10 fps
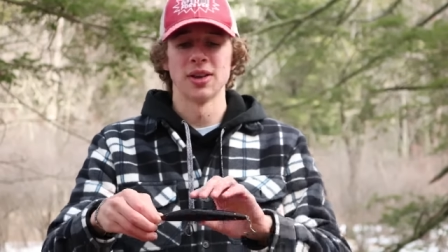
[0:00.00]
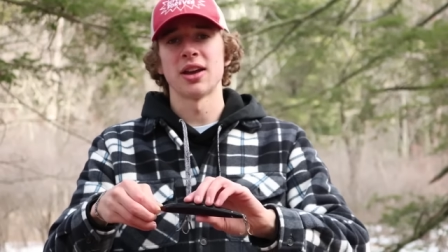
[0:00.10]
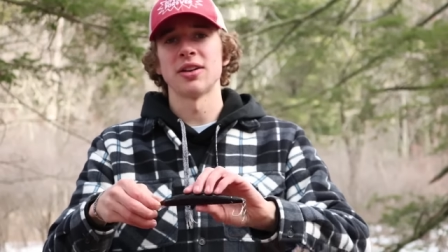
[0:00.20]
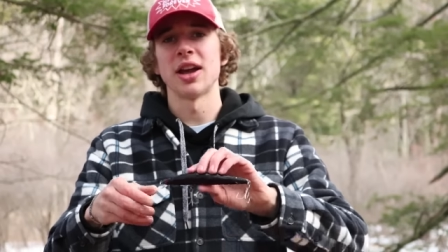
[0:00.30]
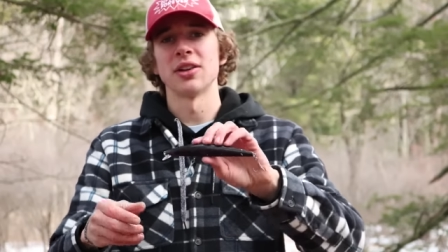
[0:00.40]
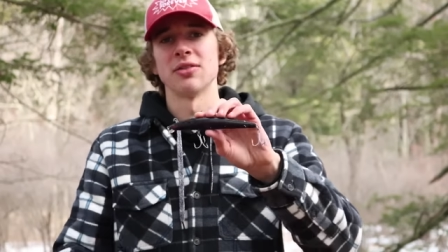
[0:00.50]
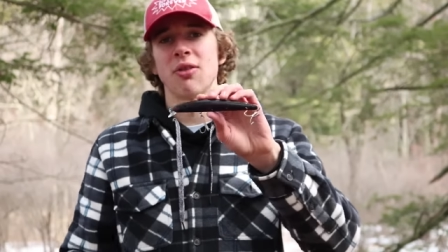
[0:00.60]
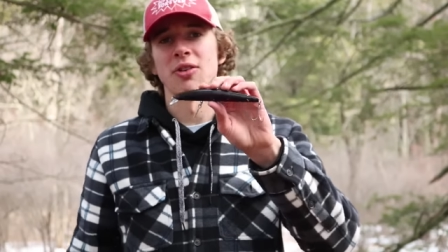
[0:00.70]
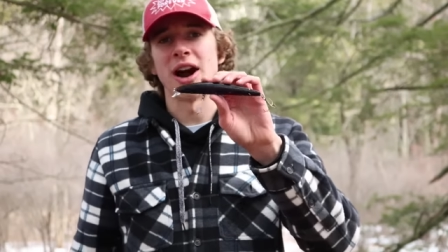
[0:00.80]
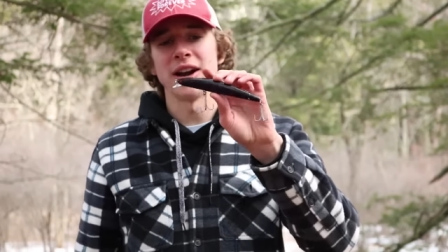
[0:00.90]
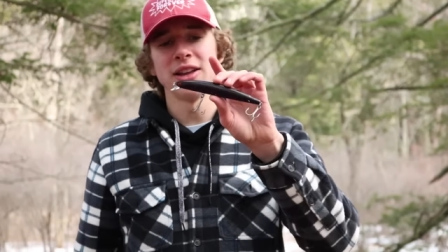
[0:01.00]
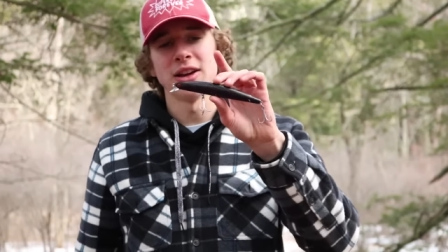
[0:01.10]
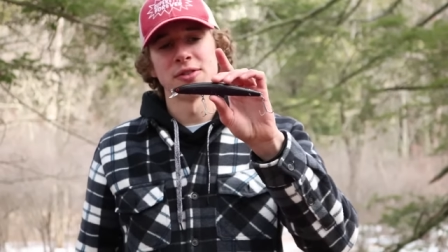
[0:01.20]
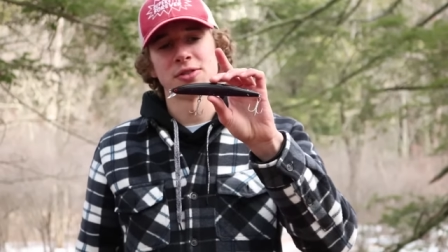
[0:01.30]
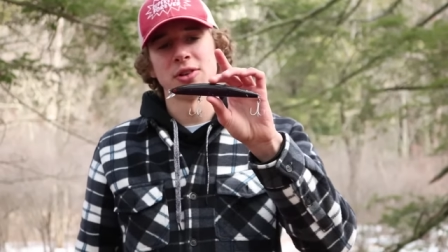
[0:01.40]
It can handle a
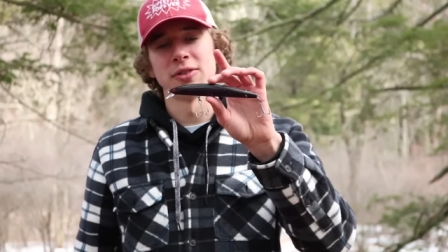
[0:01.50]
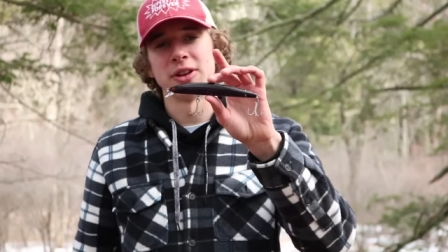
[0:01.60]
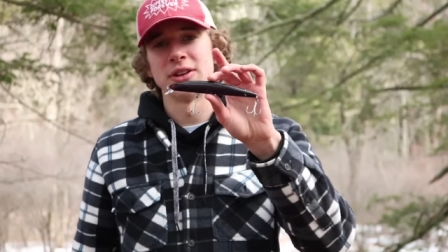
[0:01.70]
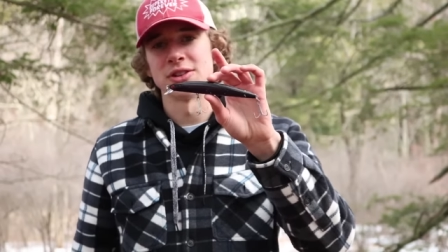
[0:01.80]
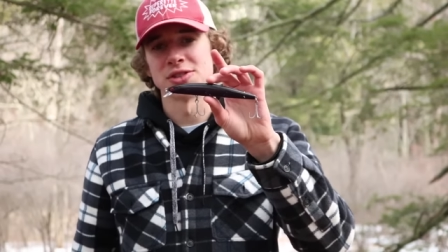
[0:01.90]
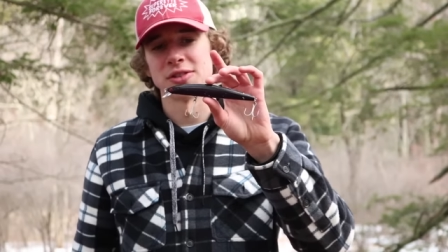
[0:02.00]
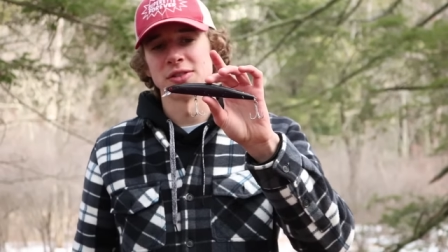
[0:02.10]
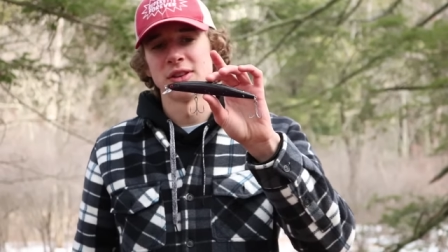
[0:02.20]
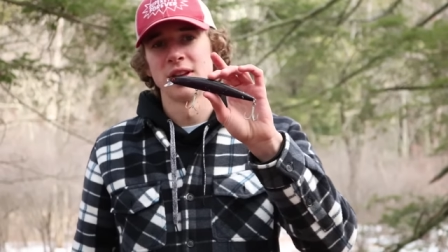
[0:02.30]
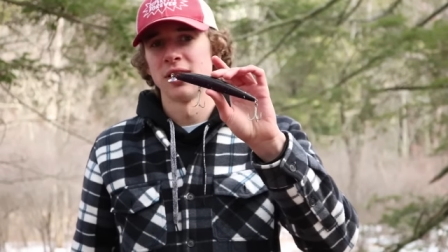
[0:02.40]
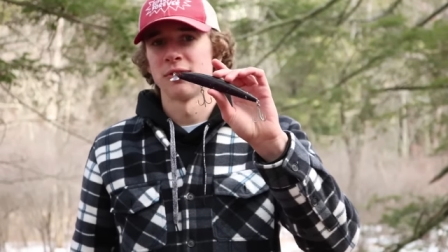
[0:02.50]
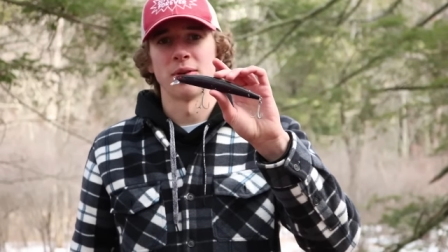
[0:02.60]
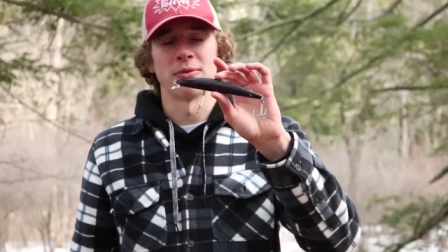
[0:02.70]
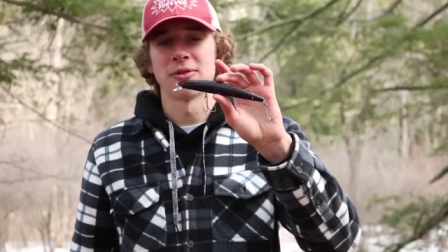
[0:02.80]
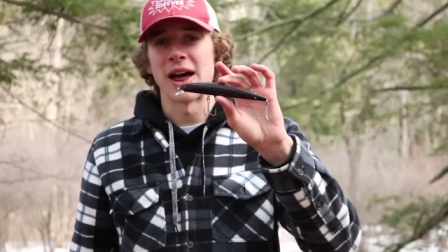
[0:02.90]
variety of surf conditions
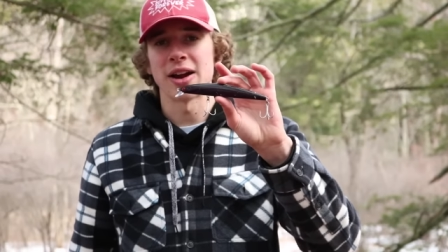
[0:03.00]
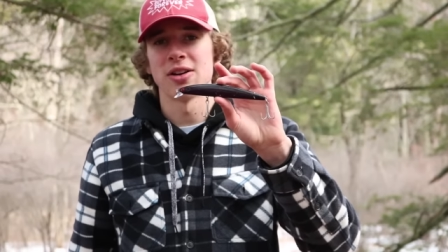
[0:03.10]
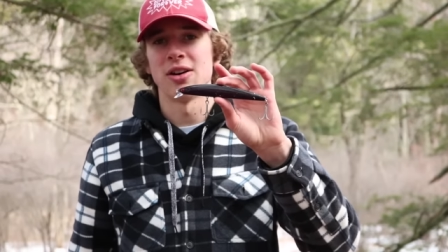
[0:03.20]
from flat